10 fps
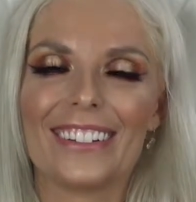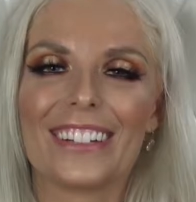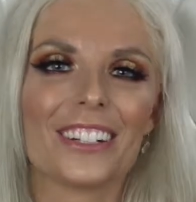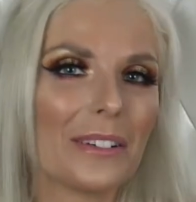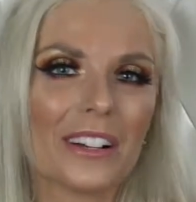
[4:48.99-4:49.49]

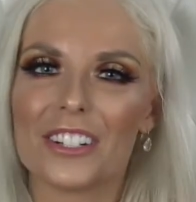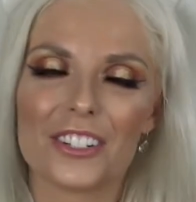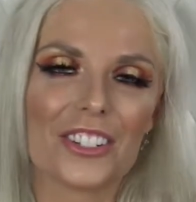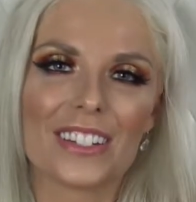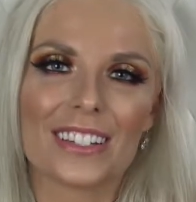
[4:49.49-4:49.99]

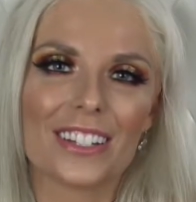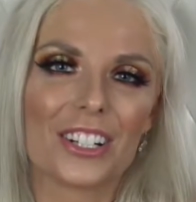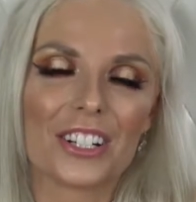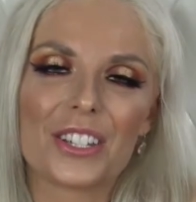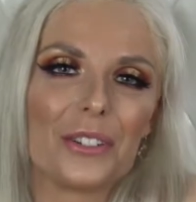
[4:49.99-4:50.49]

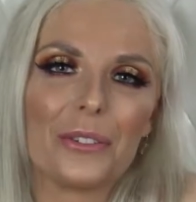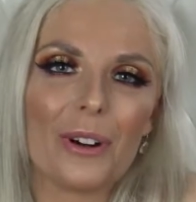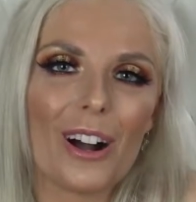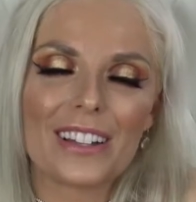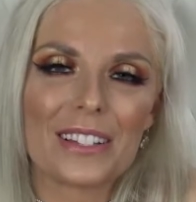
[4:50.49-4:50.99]
you're too
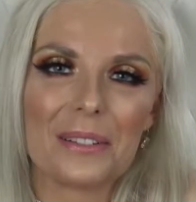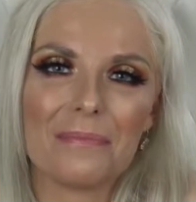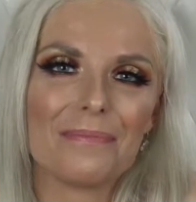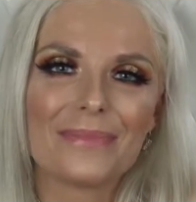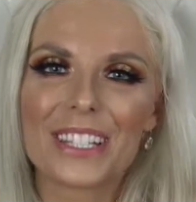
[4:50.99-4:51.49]

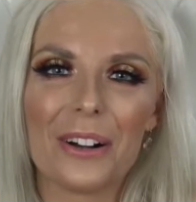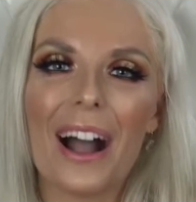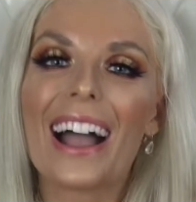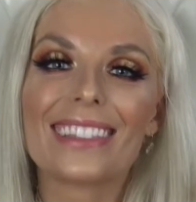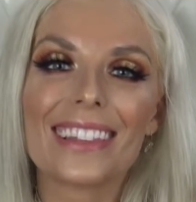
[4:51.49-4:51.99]
awesome. So
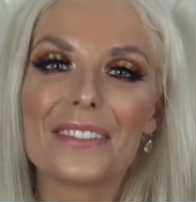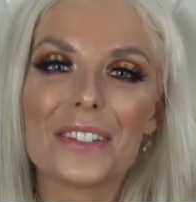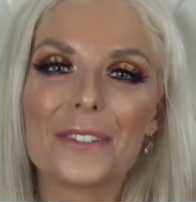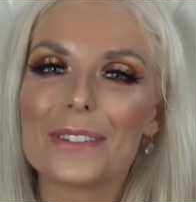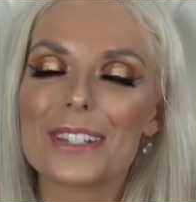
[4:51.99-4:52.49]
I love
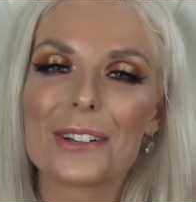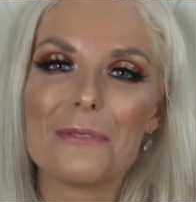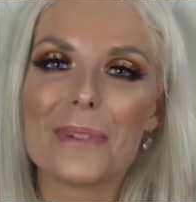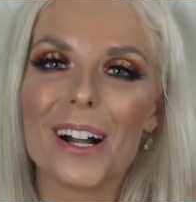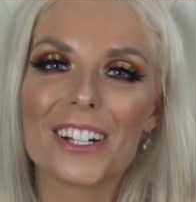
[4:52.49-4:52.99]
you
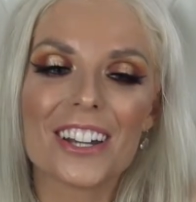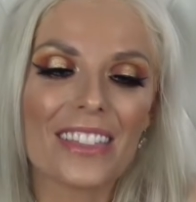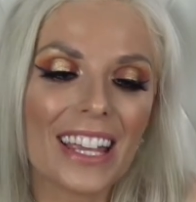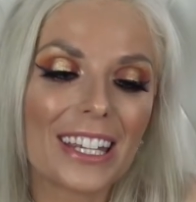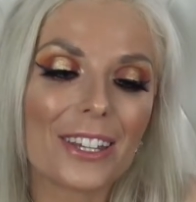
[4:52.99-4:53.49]
so much.
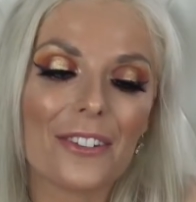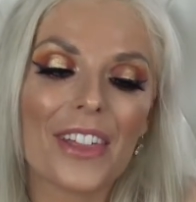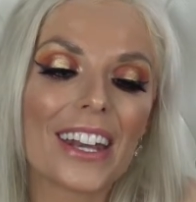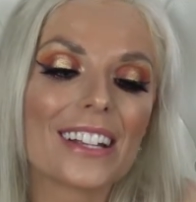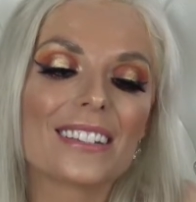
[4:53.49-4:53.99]
Thank you.
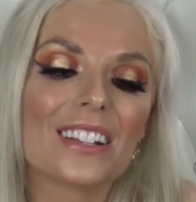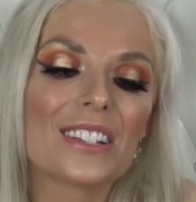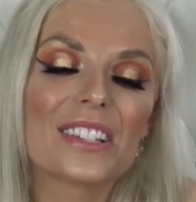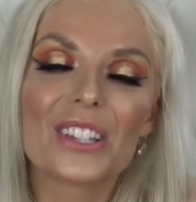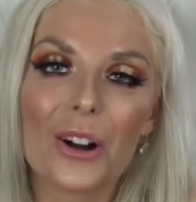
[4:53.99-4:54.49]
That
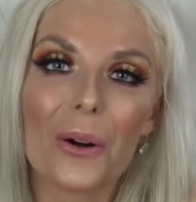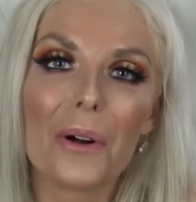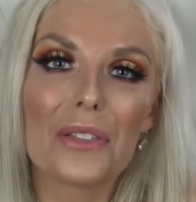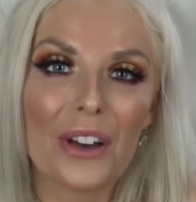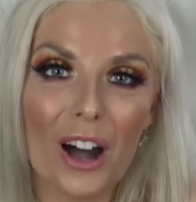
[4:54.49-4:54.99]
is
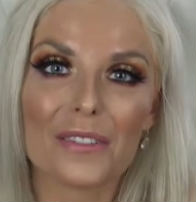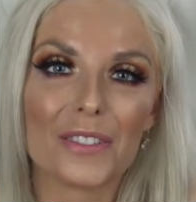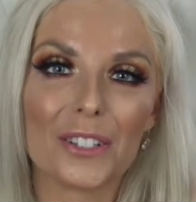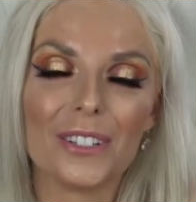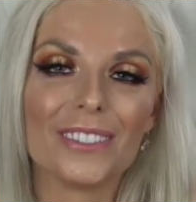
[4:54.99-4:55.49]
so
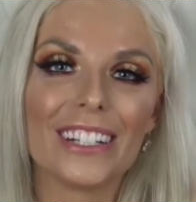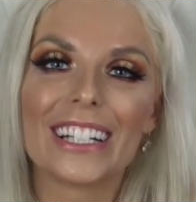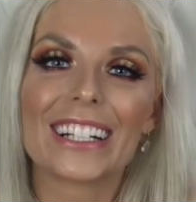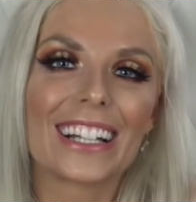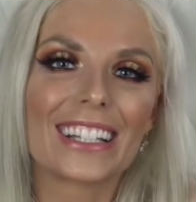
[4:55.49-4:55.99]
thoughtful.
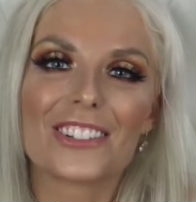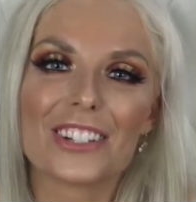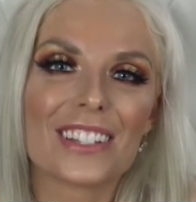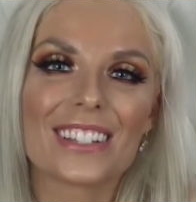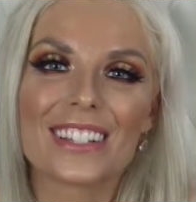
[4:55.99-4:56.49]
Like,
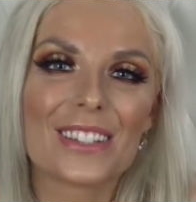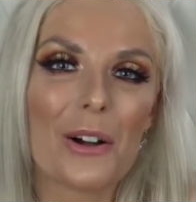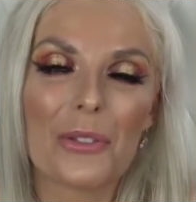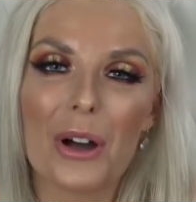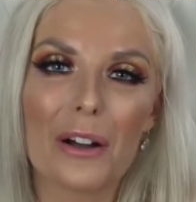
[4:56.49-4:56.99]
just
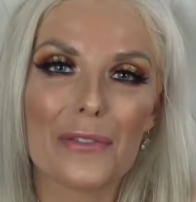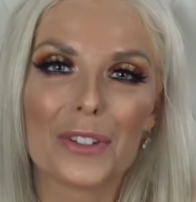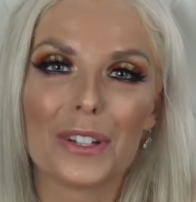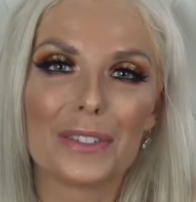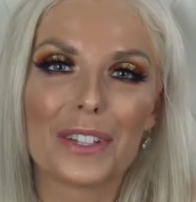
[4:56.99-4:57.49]
so
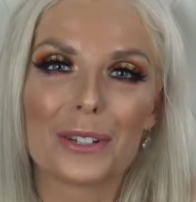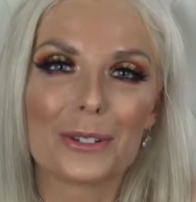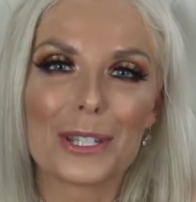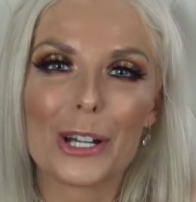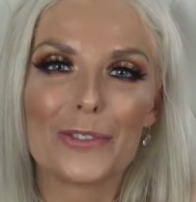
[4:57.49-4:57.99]
thoughtful of
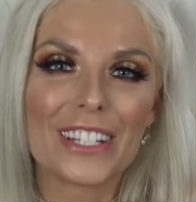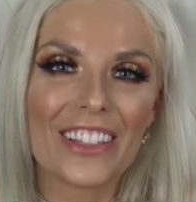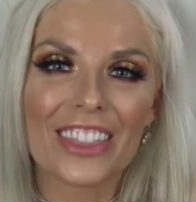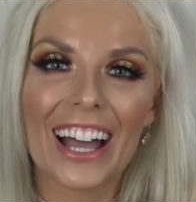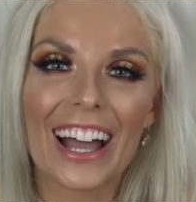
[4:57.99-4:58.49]
you to have
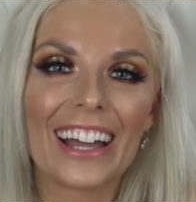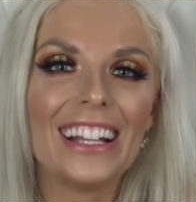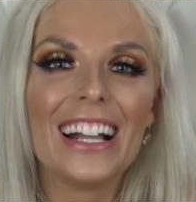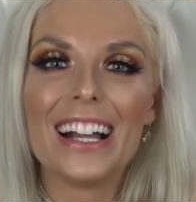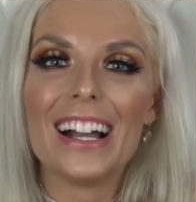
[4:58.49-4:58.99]
done that.
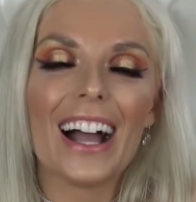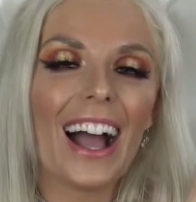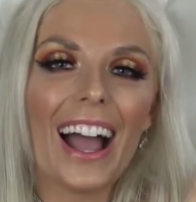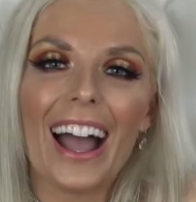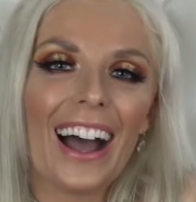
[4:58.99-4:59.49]

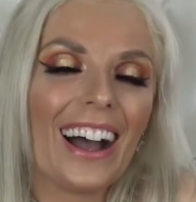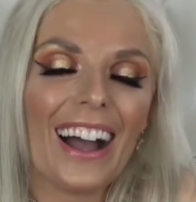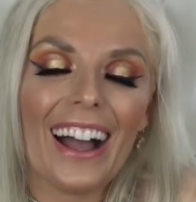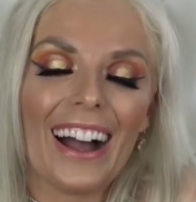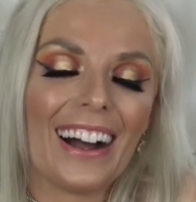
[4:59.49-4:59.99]

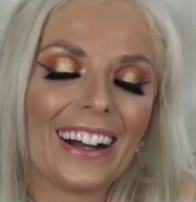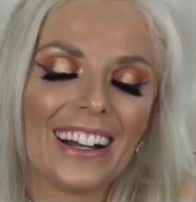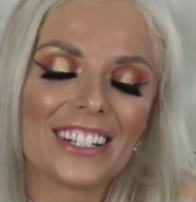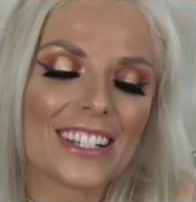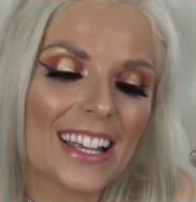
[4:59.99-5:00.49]

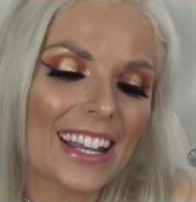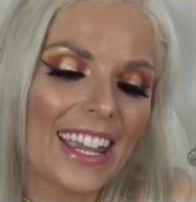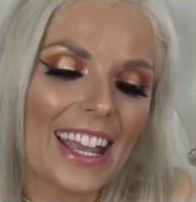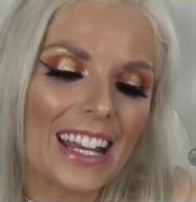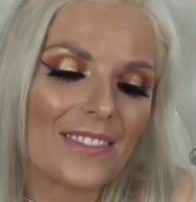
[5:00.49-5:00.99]
I
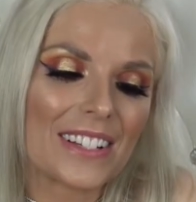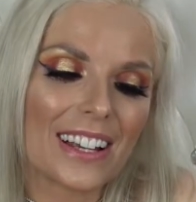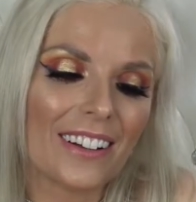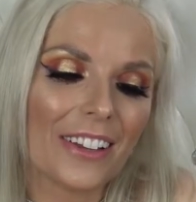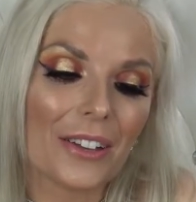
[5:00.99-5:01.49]
can't even
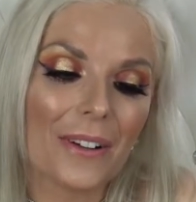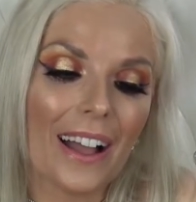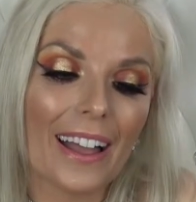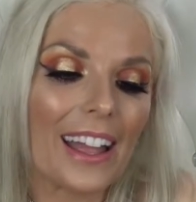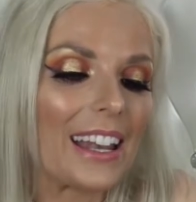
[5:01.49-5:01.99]
tell you,
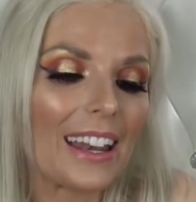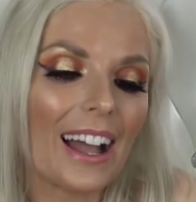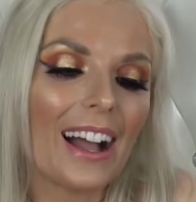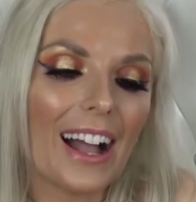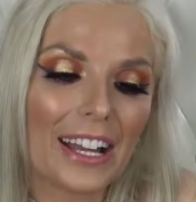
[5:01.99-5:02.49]
and
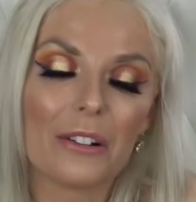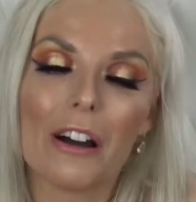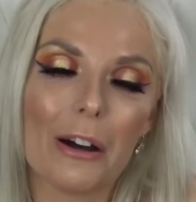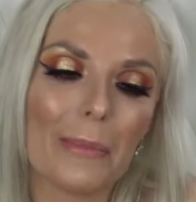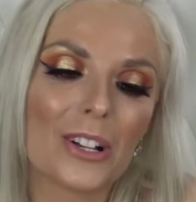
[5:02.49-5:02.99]
I know
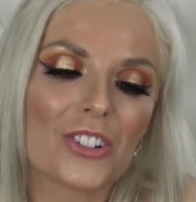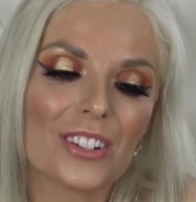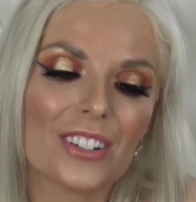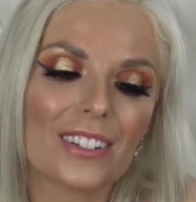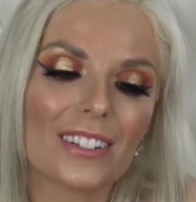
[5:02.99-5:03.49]
how much